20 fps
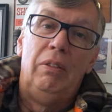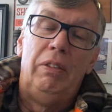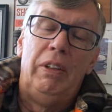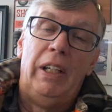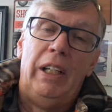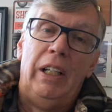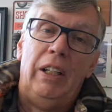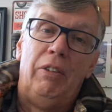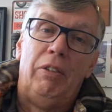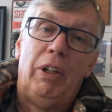
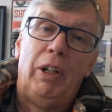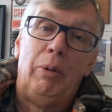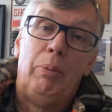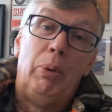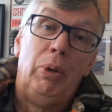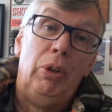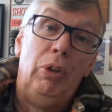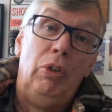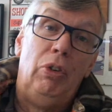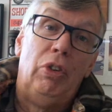And if I can
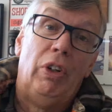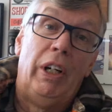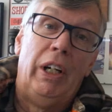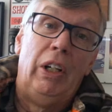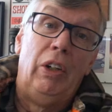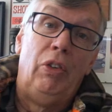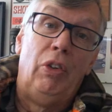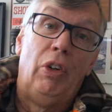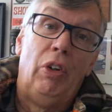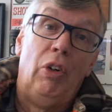put new
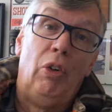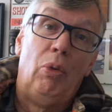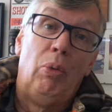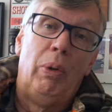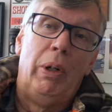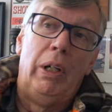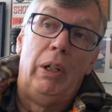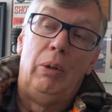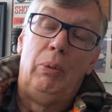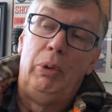tires on as
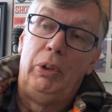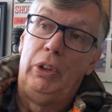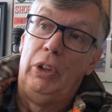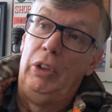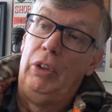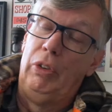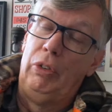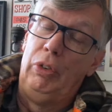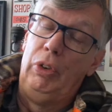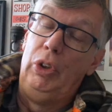well, which
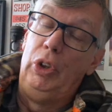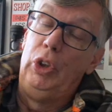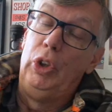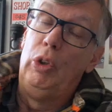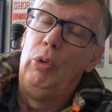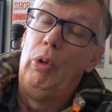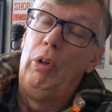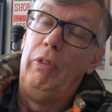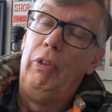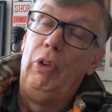I'm not too
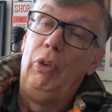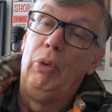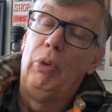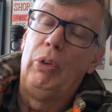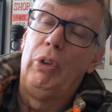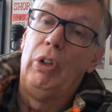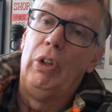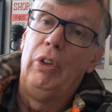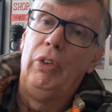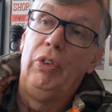sure what those will
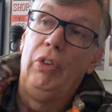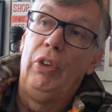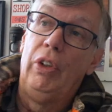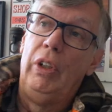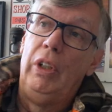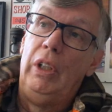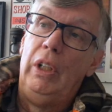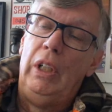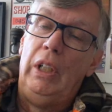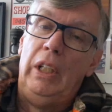cost.
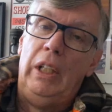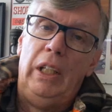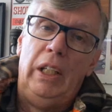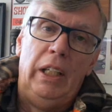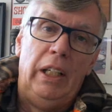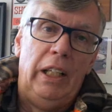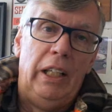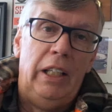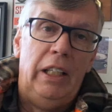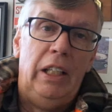
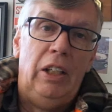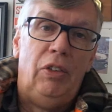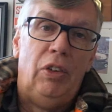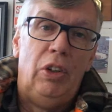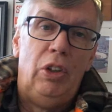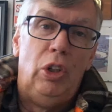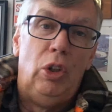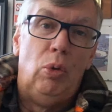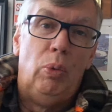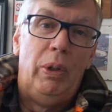It needs a
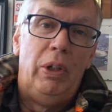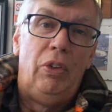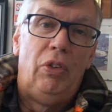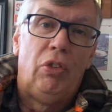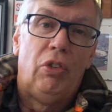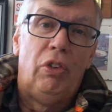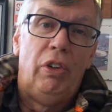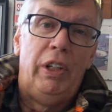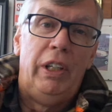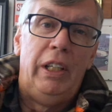new
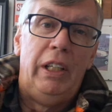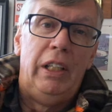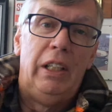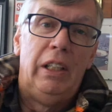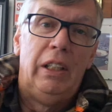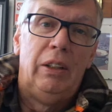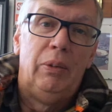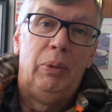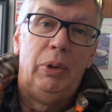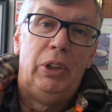windscreen,
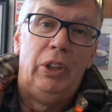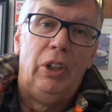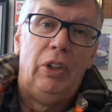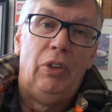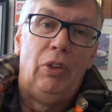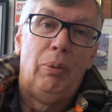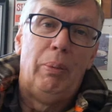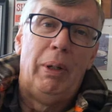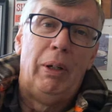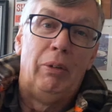which
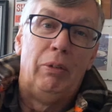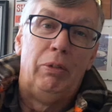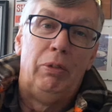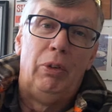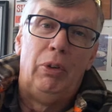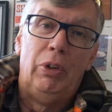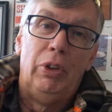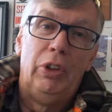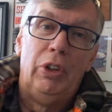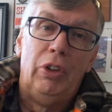is about
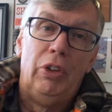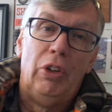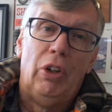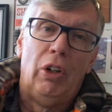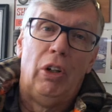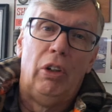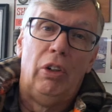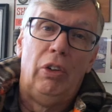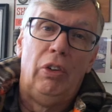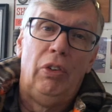
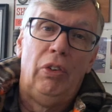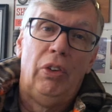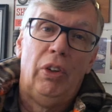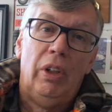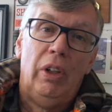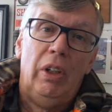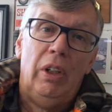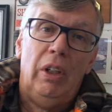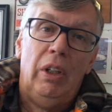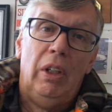$400.
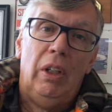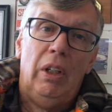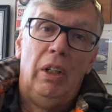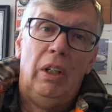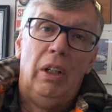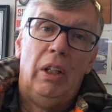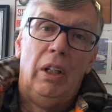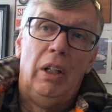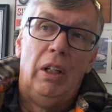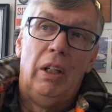
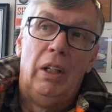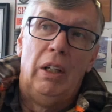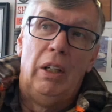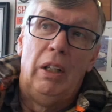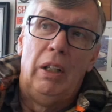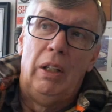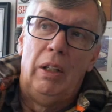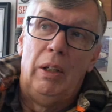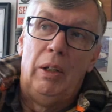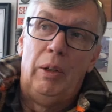
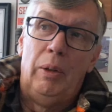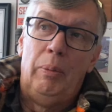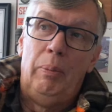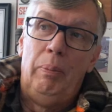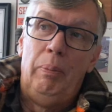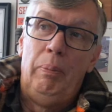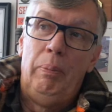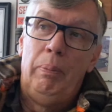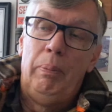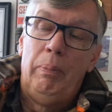I